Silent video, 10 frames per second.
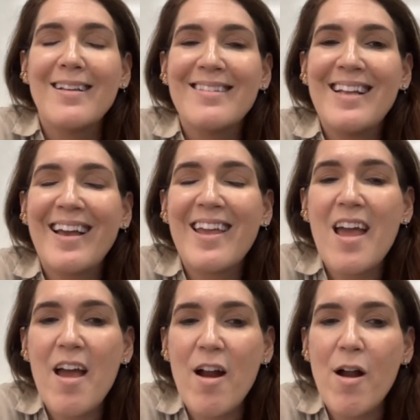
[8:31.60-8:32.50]
the
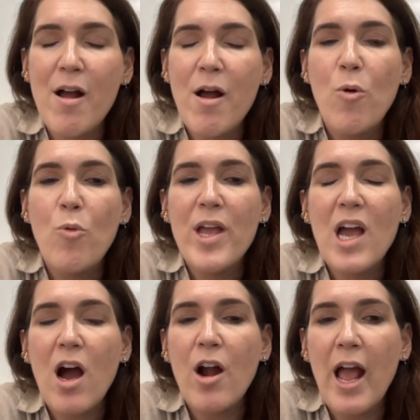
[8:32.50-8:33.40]
care. We
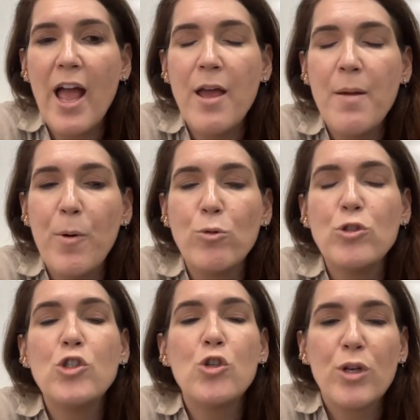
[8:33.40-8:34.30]
are able
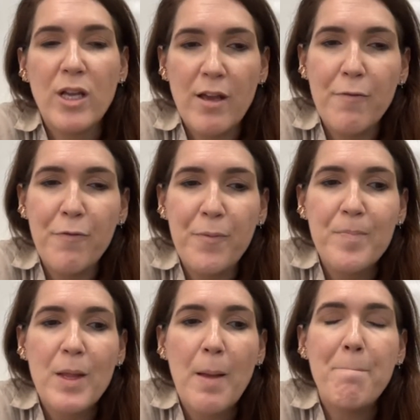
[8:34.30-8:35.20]
to give
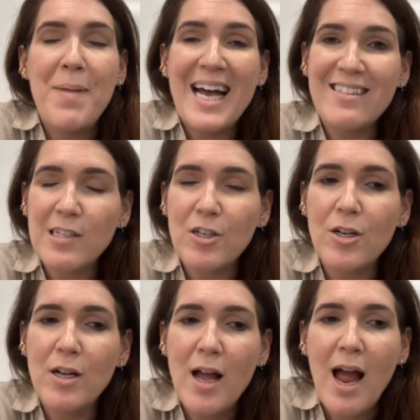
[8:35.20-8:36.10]

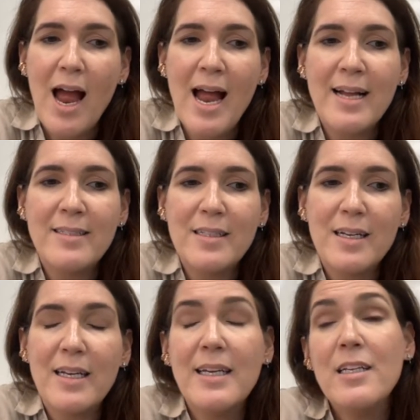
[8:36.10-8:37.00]
better and
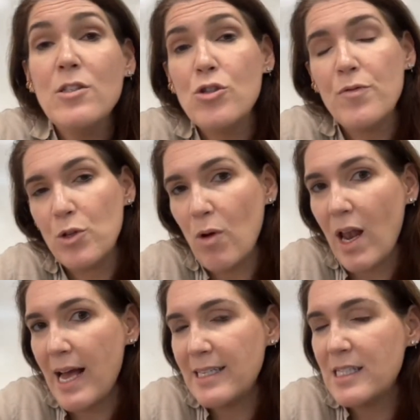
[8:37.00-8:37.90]

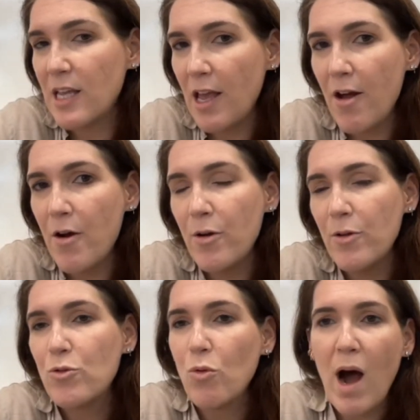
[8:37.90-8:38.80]
individualized care
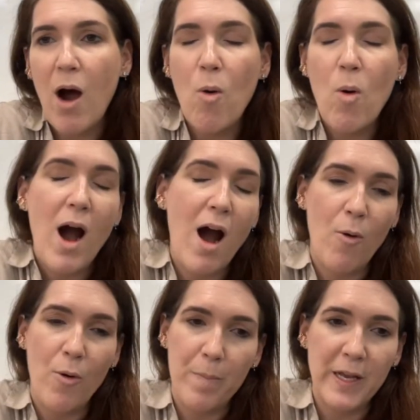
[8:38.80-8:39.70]
to all
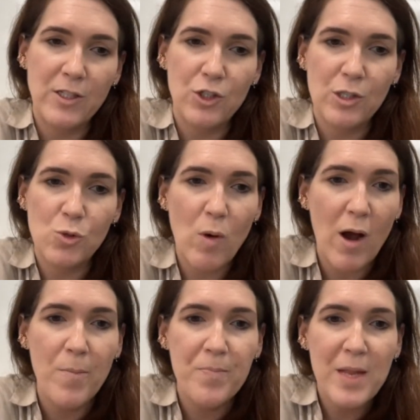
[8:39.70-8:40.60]
our patients. Well,